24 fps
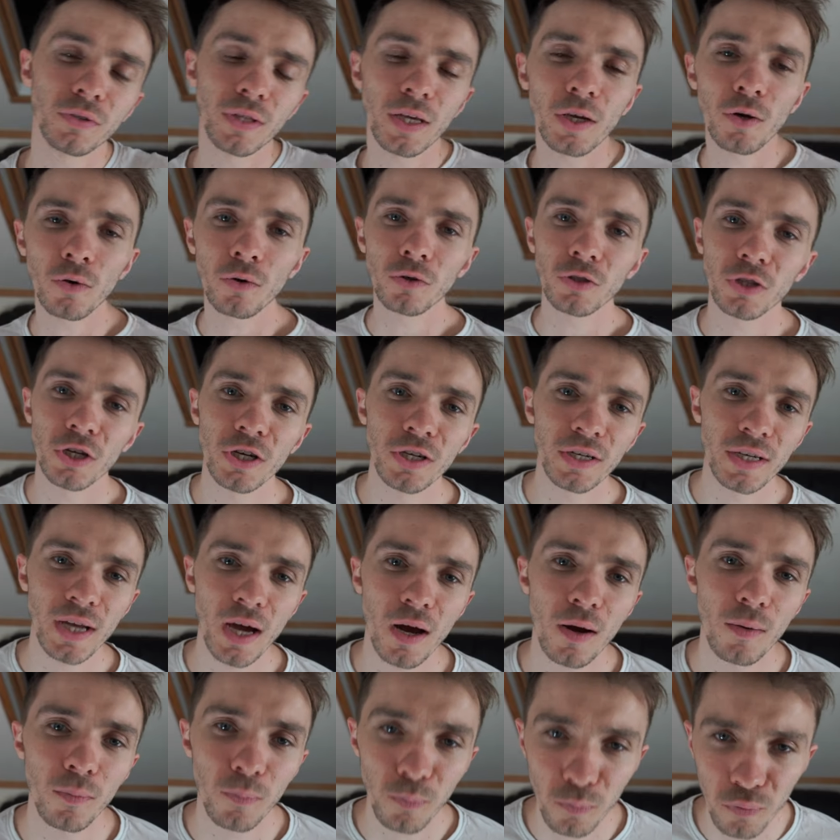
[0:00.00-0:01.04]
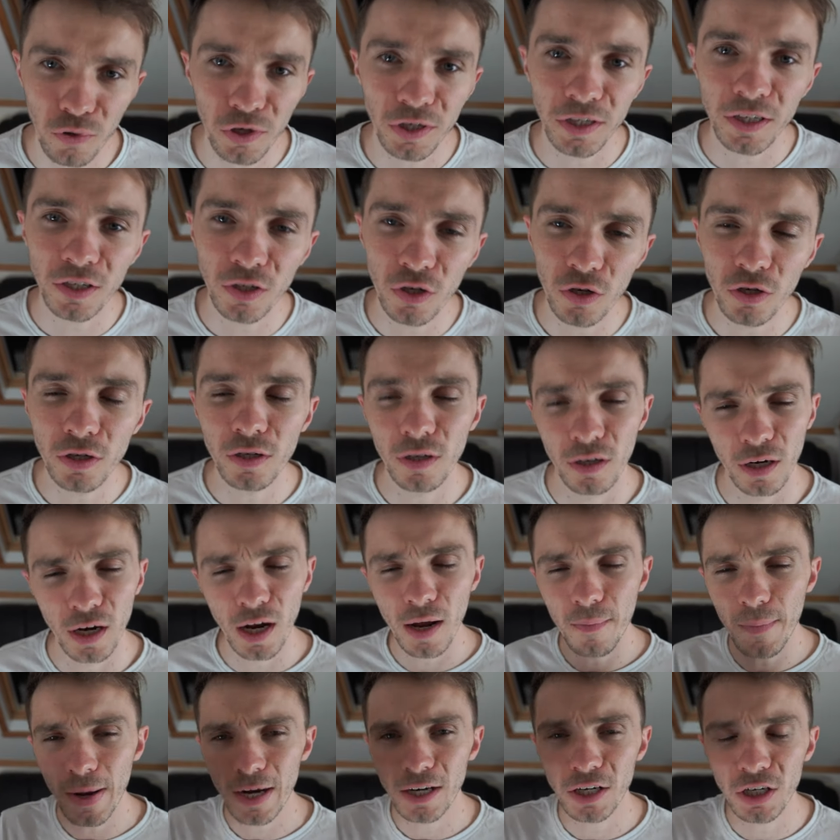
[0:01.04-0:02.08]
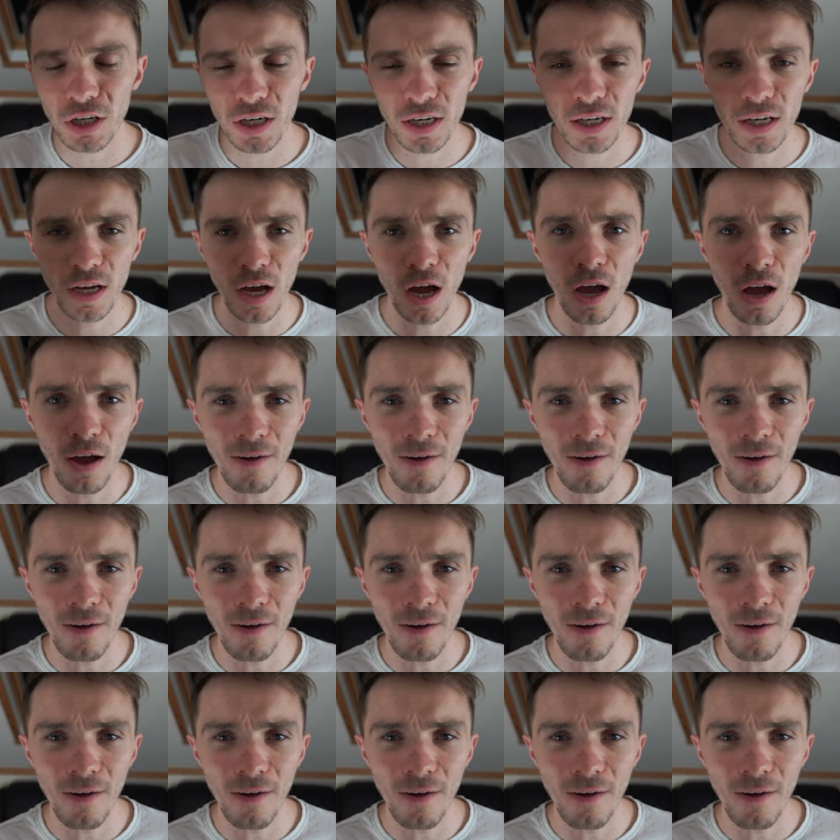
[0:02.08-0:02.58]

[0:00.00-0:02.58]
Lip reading: They all turned out pretty good, and I'm actually